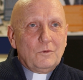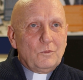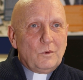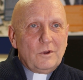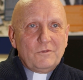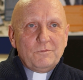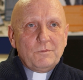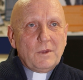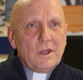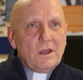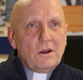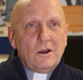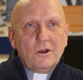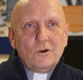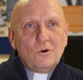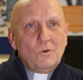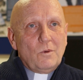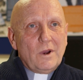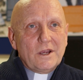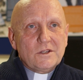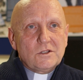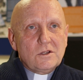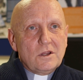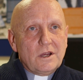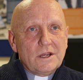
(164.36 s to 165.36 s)
With me, I
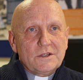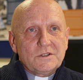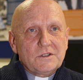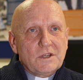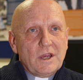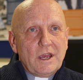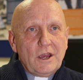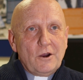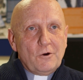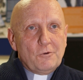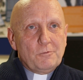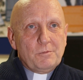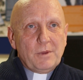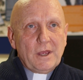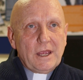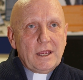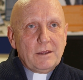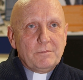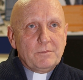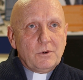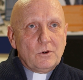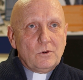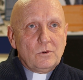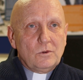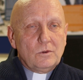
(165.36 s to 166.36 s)
always like to help
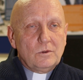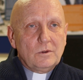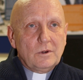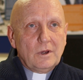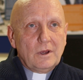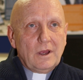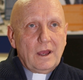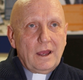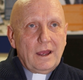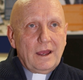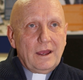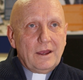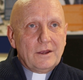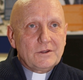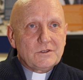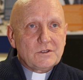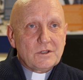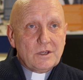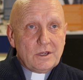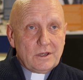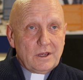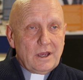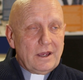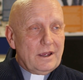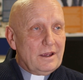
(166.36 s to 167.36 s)
people,
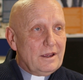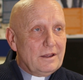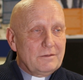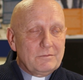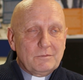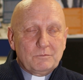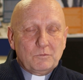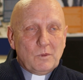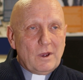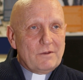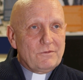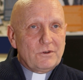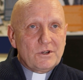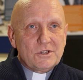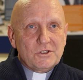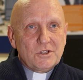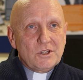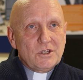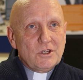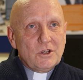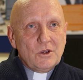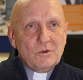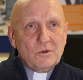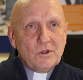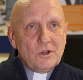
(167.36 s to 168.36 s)
whether it's
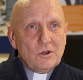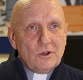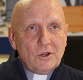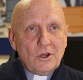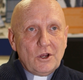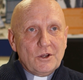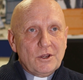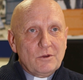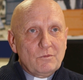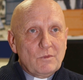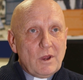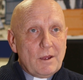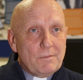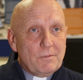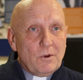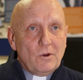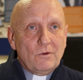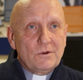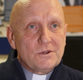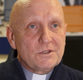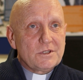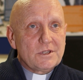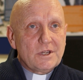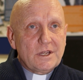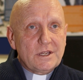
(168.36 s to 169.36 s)
a union learning rep
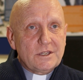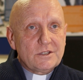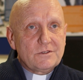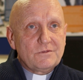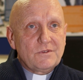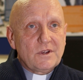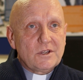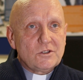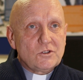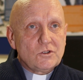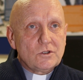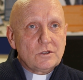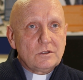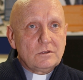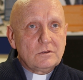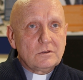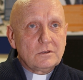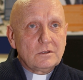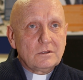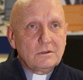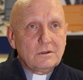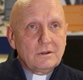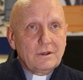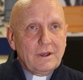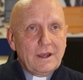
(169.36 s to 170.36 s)
or as an
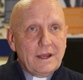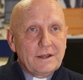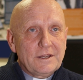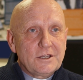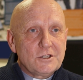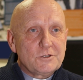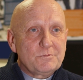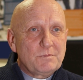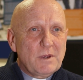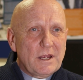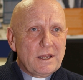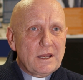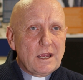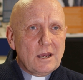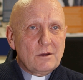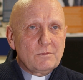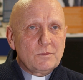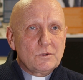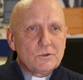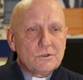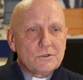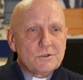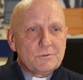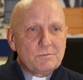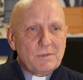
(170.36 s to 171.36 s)
individual, and it's being
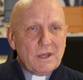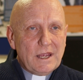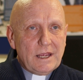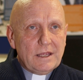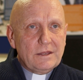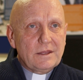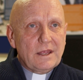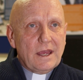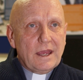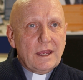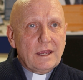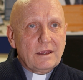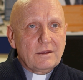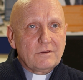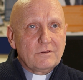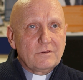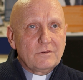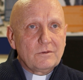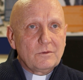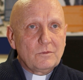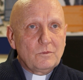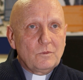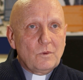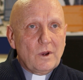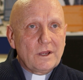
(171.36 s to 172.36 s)
able to be there
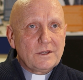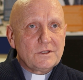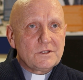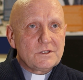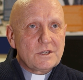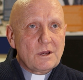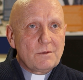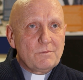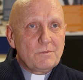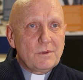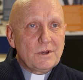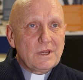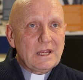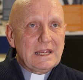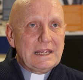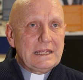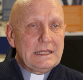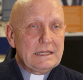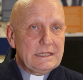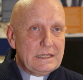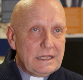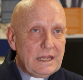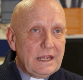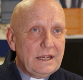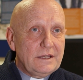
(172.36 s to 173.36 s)
when somebody
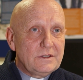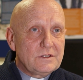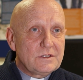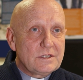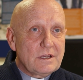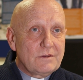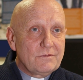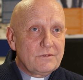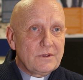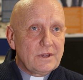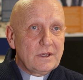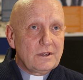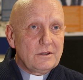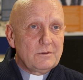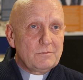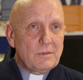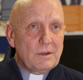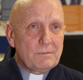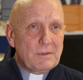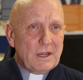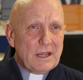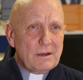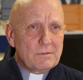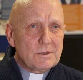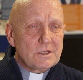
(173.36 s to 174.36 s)
needs something
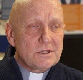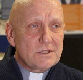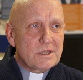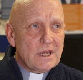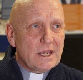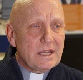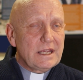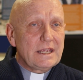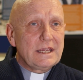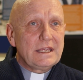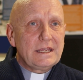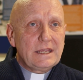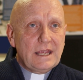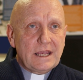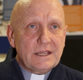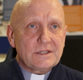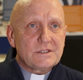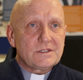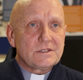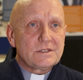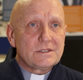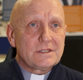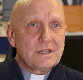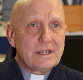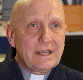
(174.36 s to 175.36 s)
and be able to say,
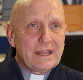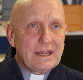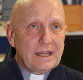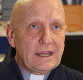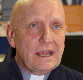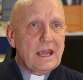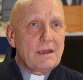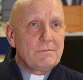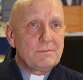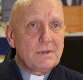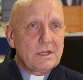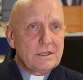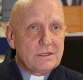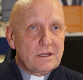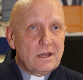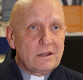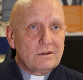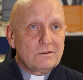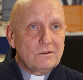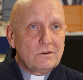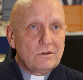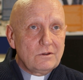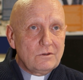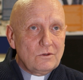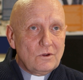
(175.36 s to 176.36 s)
yes, it can be
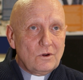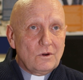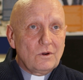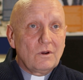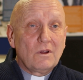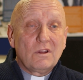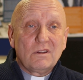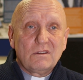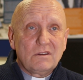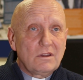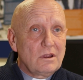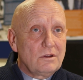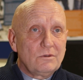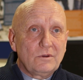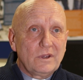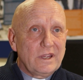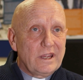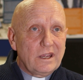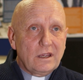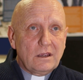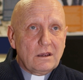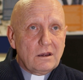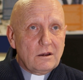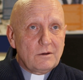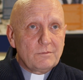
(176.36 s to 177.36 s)
done, not, no,
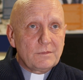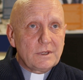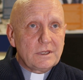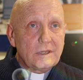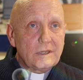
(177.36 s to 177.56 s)
it can't